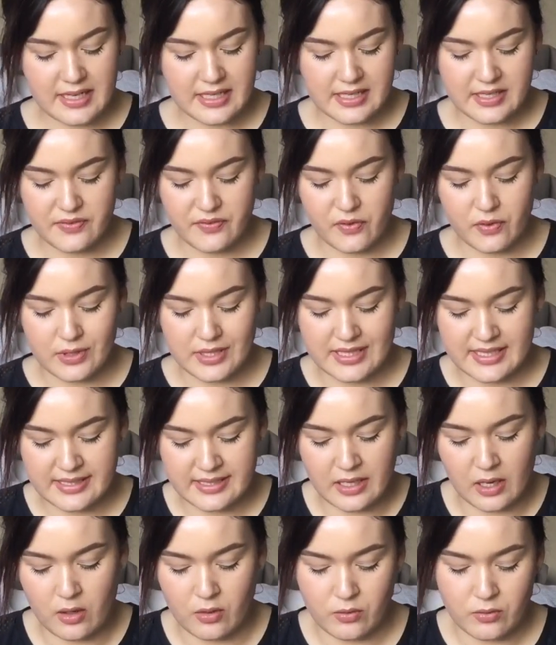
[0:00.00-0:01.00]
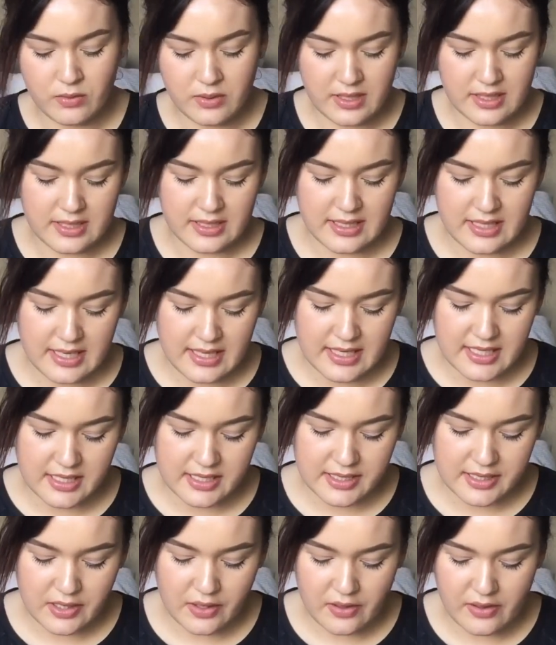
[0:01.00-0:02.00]
is for soul.
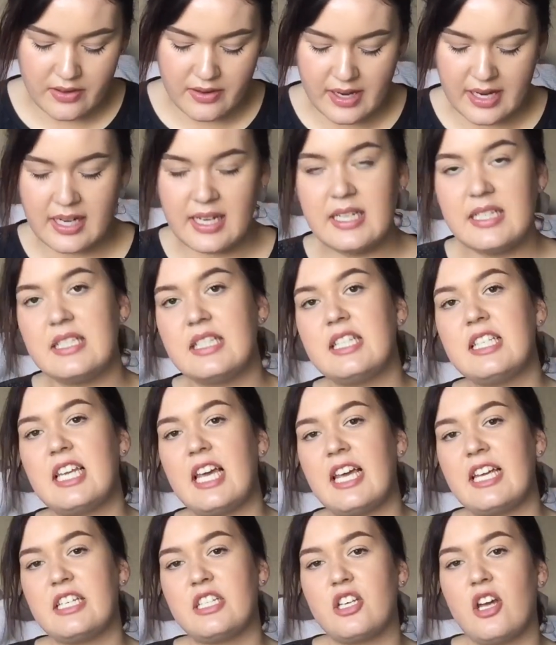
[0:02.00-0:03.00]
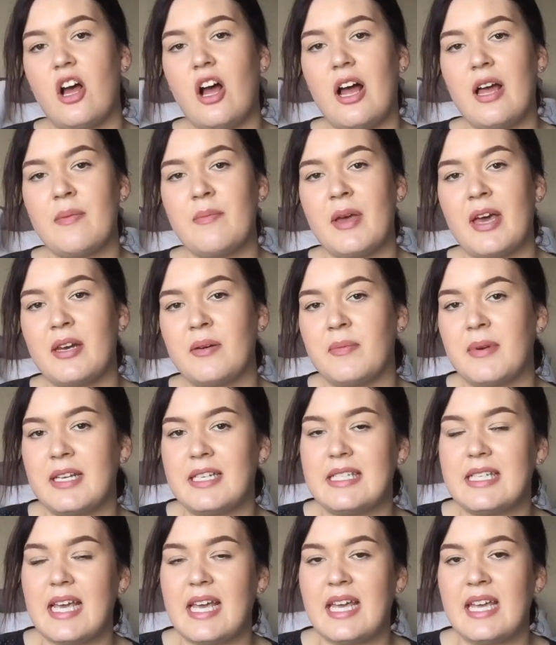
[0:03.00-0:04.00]
So I like to take time out of my
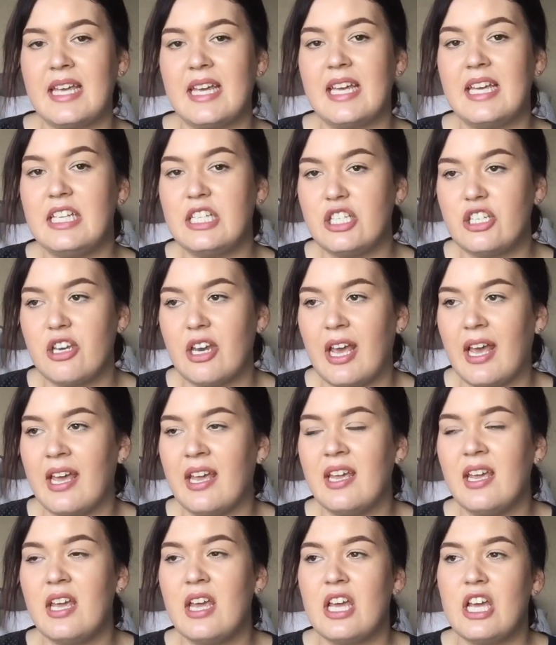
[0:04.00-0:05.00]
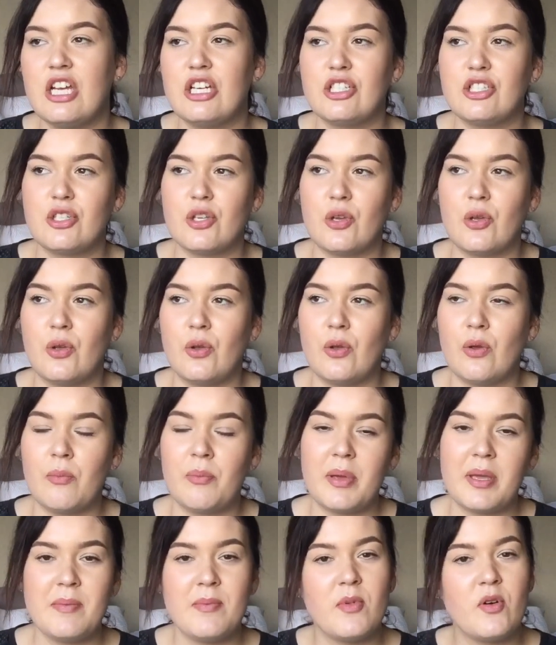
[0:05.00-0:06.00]
day each day to
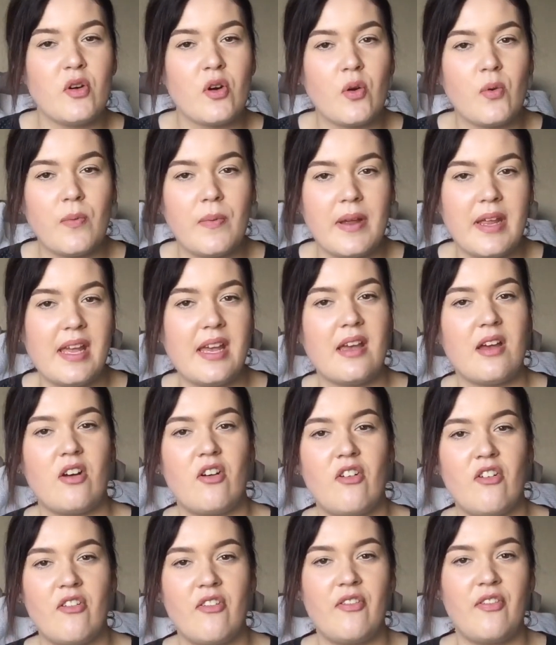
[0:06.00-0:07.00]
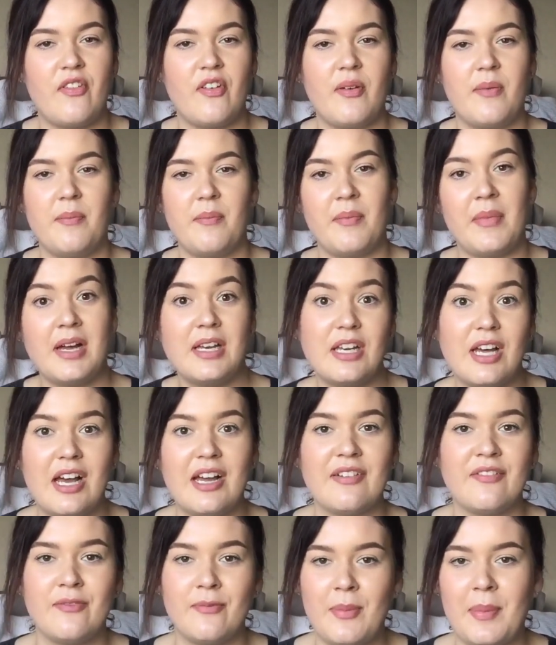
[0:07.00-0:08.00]
be more aware of my life,
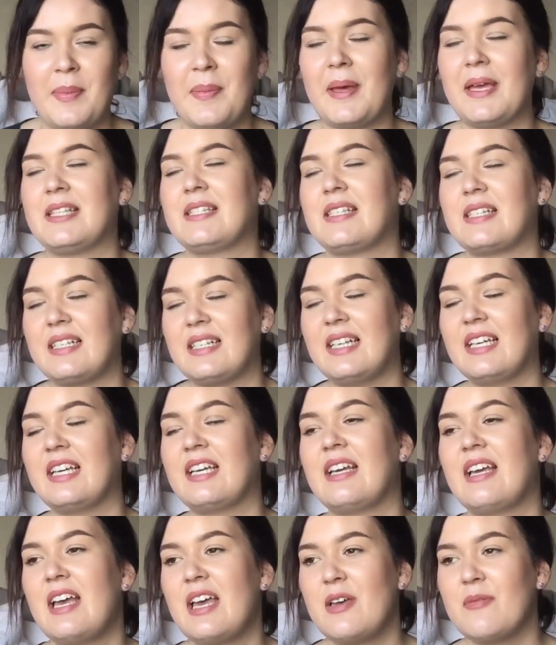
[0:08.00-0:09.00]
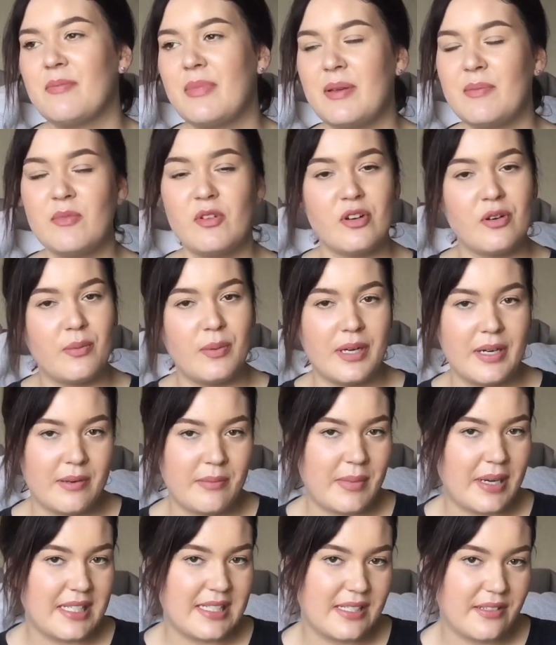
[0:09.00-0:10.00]
basically. Be more aware of
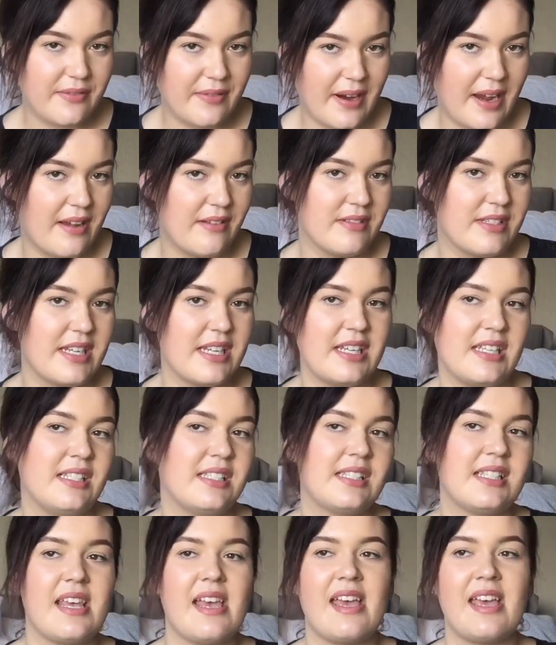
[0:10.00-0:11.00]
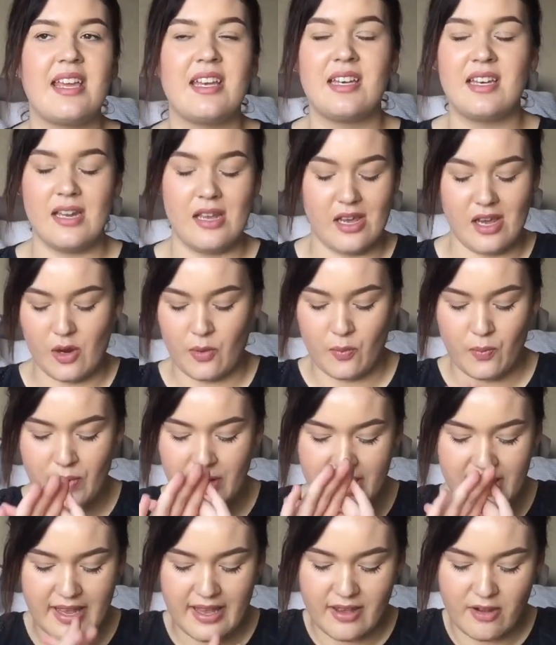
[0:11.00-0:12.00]
my surroundings and
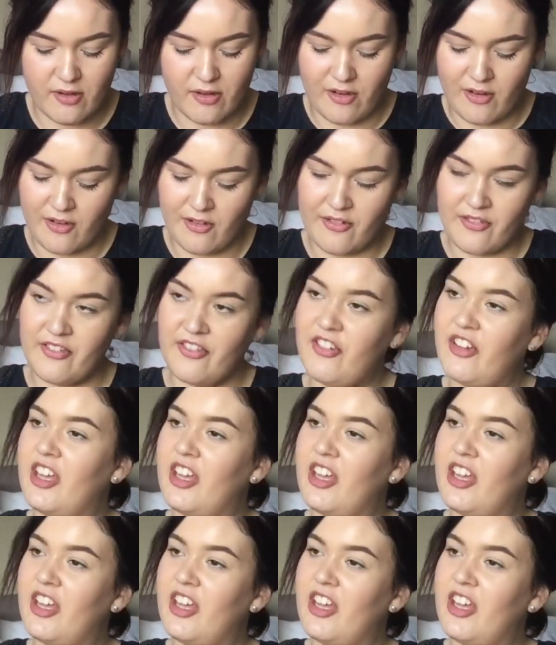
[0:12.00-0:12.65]
aware of